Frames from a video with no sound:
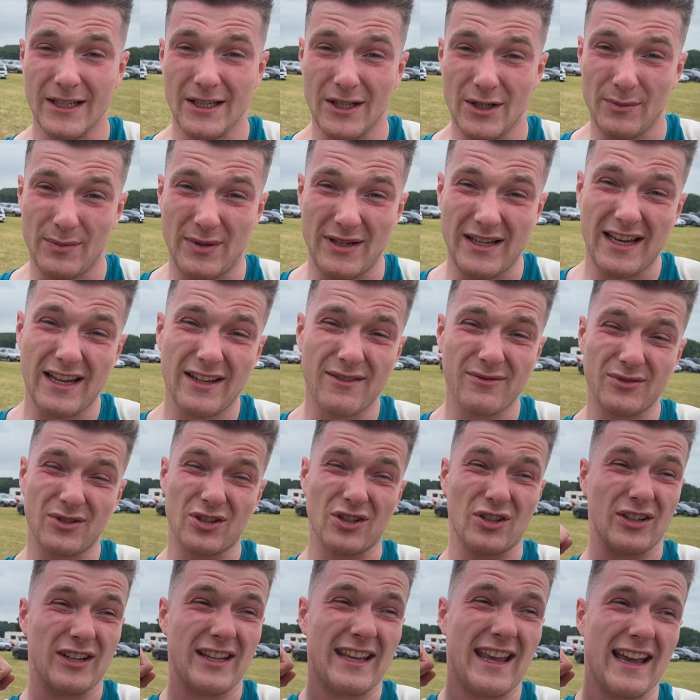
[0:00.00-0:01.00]
But yeah, I'm
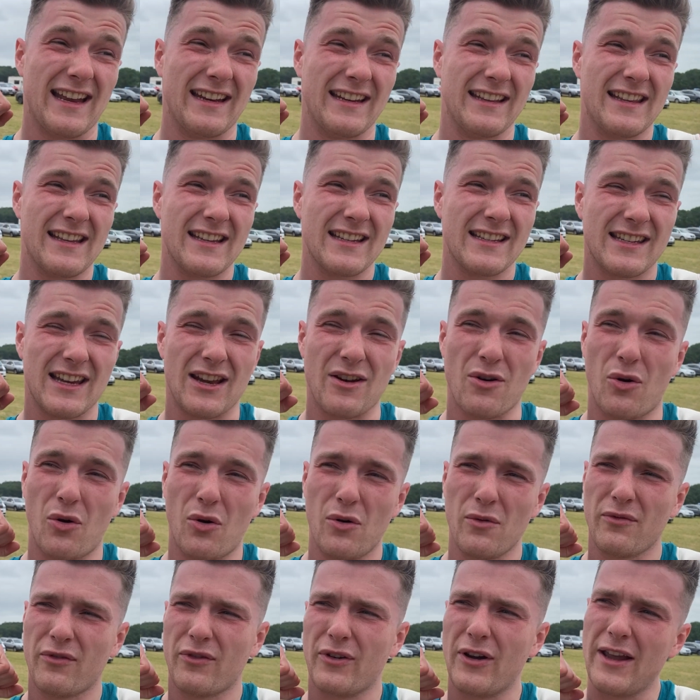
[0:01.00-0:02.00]
just going to get into this and
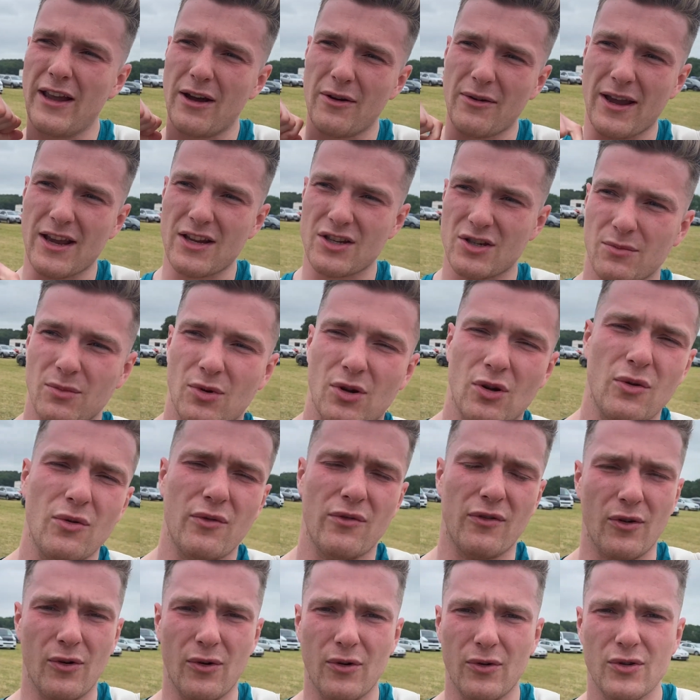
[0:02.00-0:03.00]
hopefully I'll get some cool
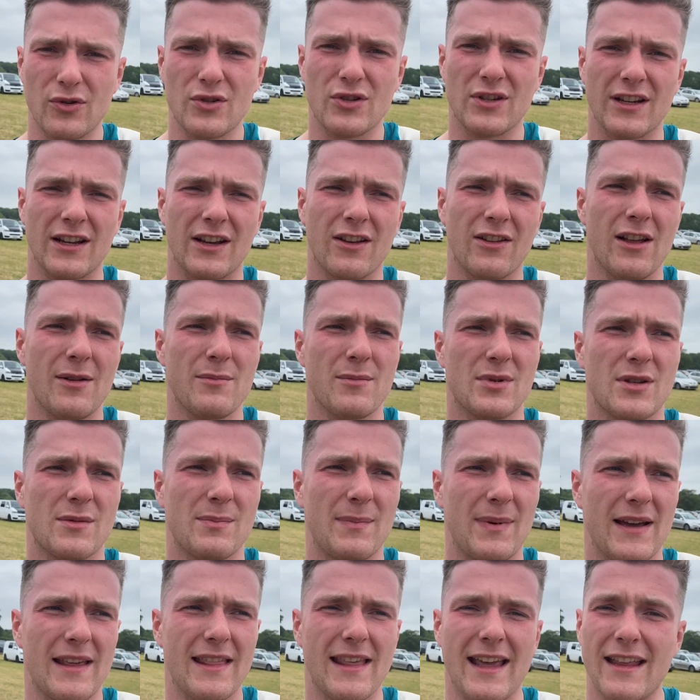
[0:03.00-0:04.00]
photos and clips
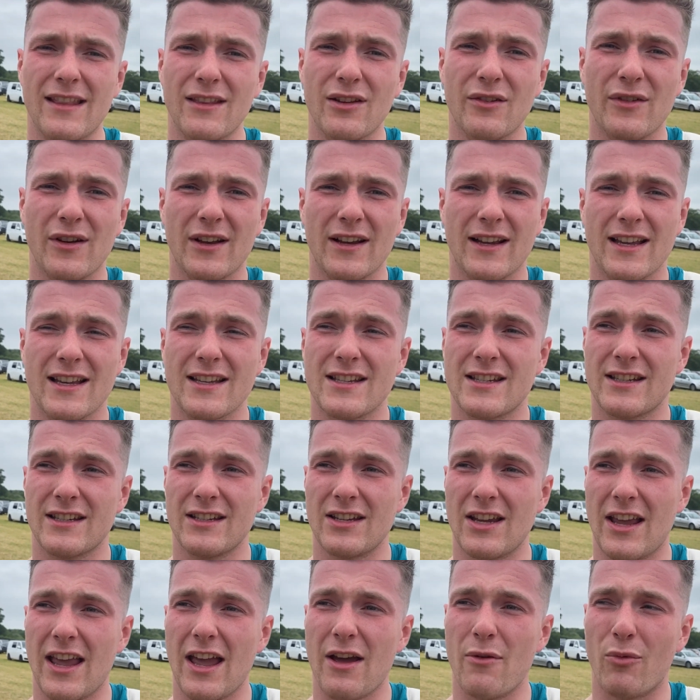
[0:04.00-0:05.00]
by the end of it because
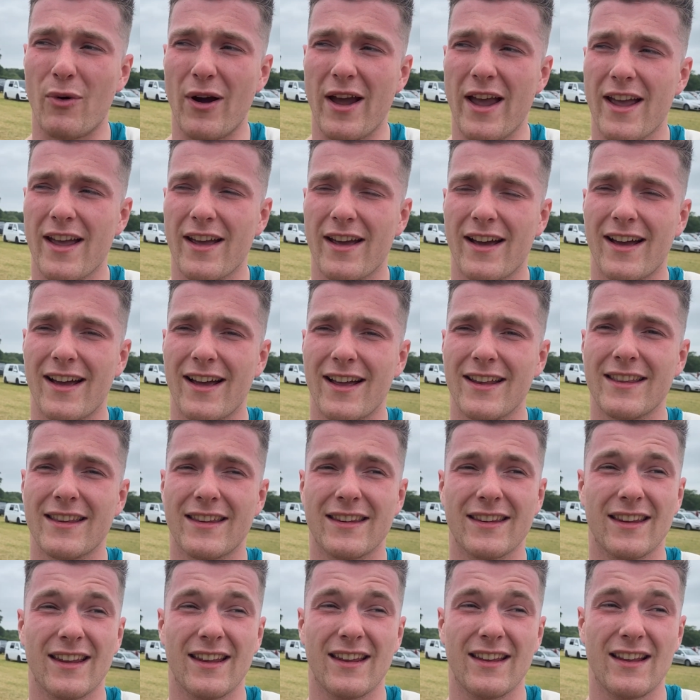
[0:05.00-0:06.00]
you get wet
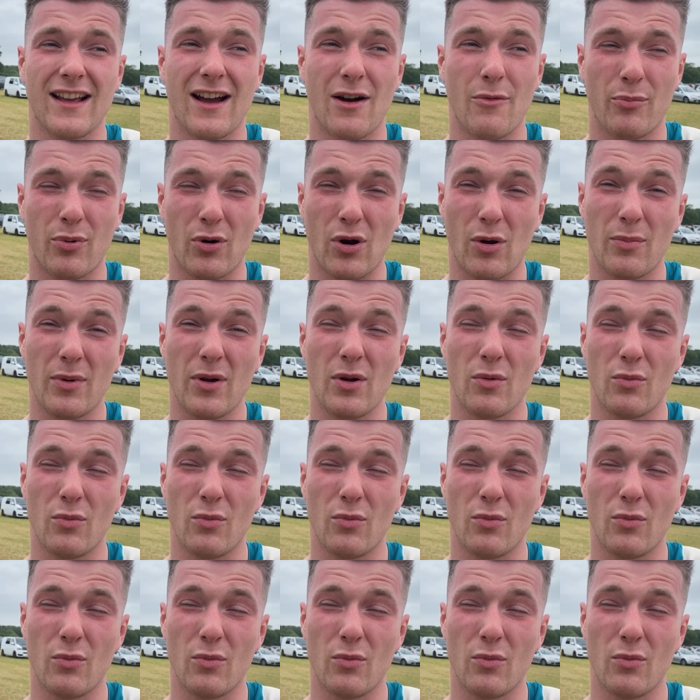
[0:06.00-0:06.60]
and I probably